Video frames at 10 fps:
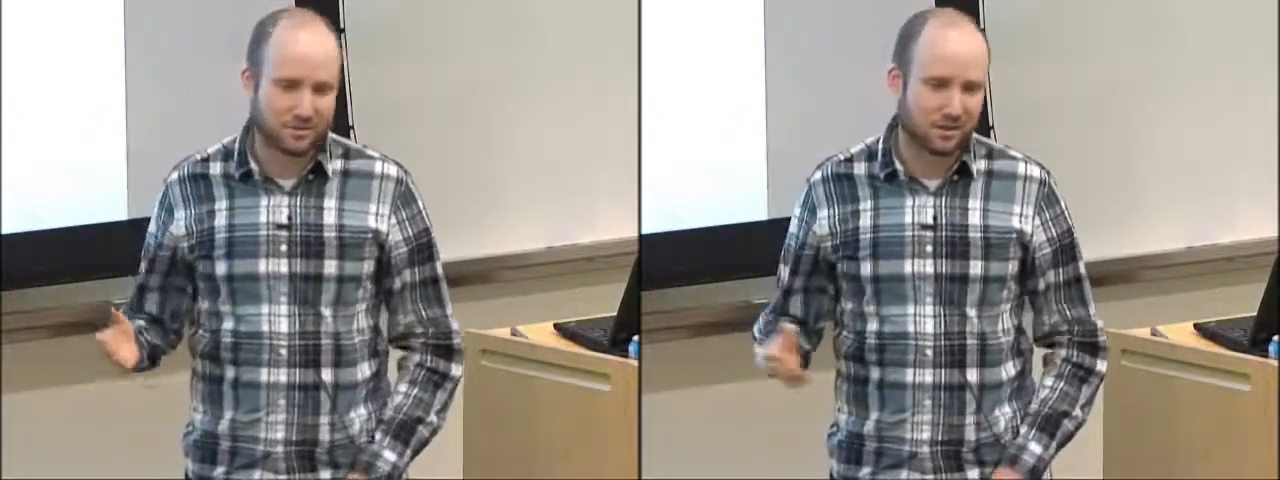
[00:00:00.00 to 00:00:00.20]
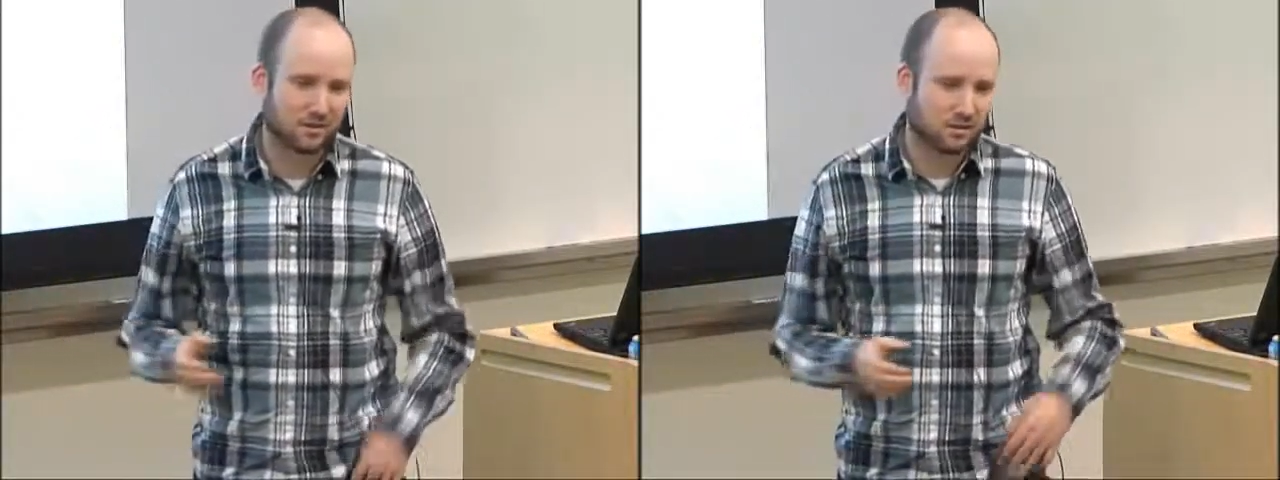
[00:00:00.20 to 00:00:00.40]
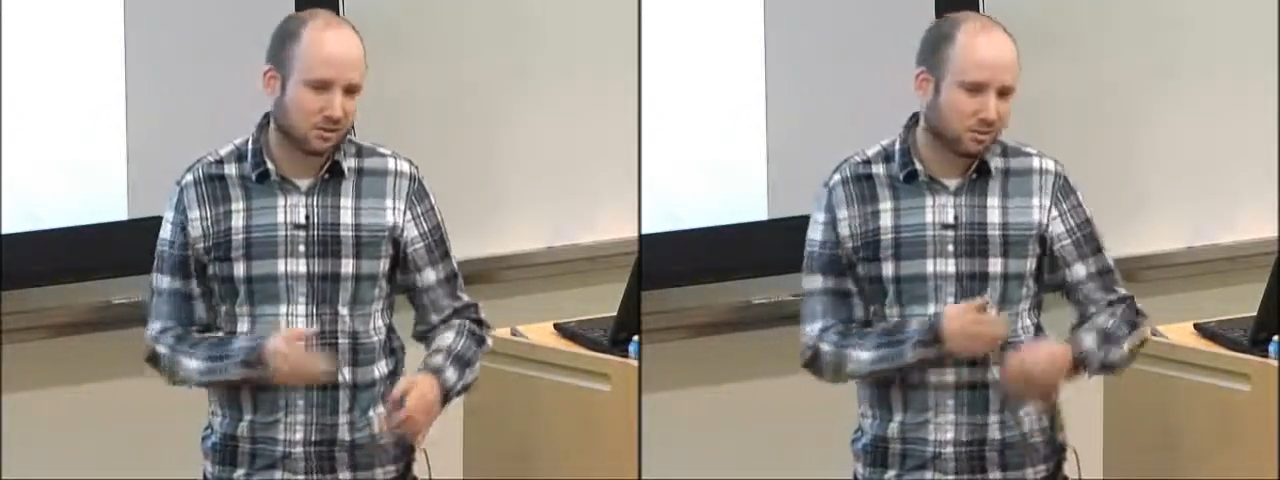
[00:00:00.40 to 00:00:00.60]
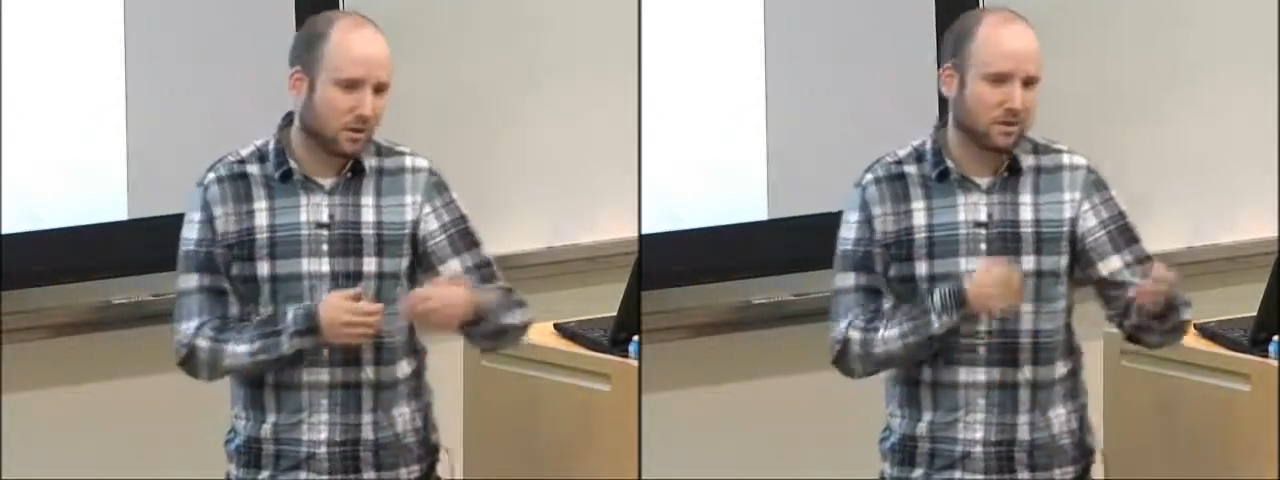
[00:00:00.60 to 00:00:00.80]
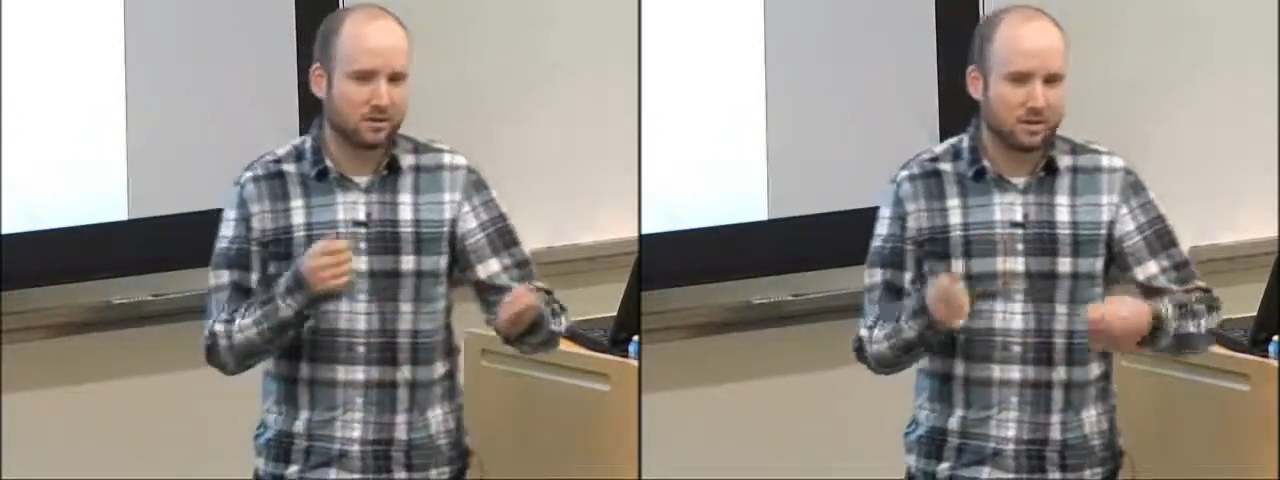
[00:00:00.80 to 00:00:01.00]
that
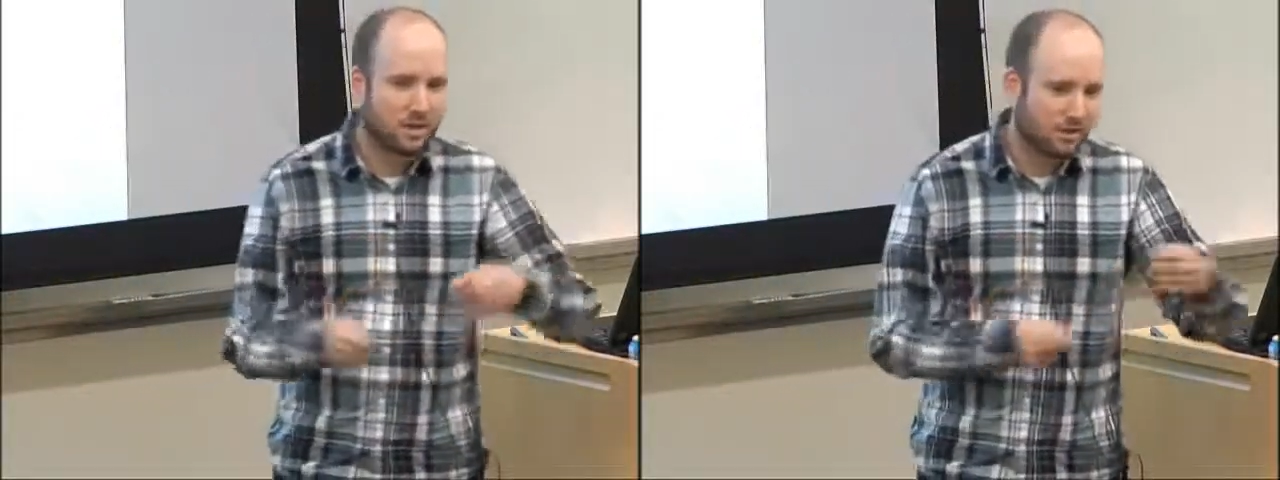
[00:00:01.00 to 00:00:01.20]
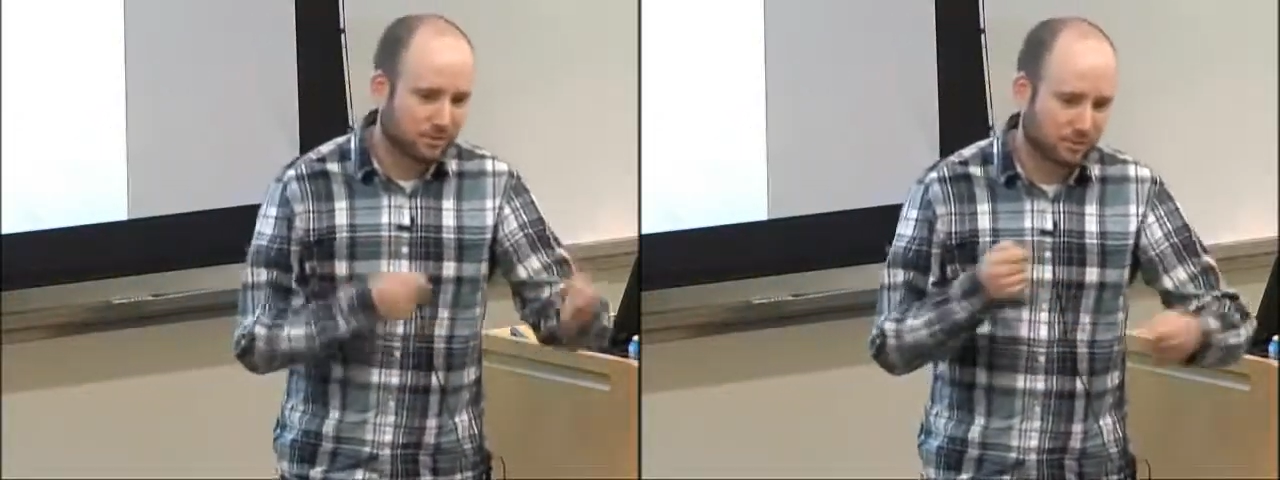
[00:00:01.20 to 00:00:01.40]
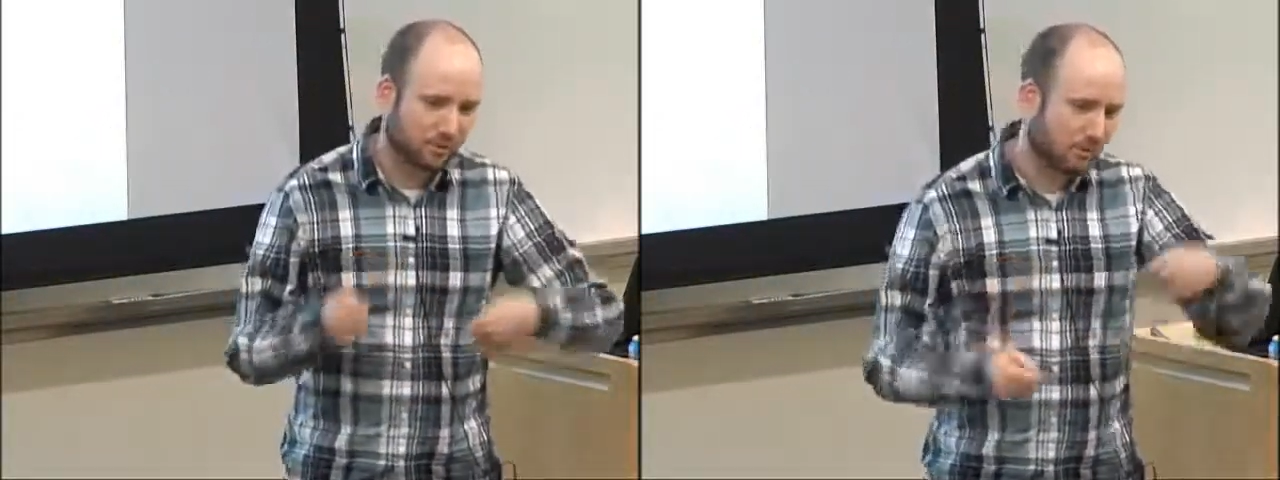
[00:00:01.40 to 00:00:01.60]
despite a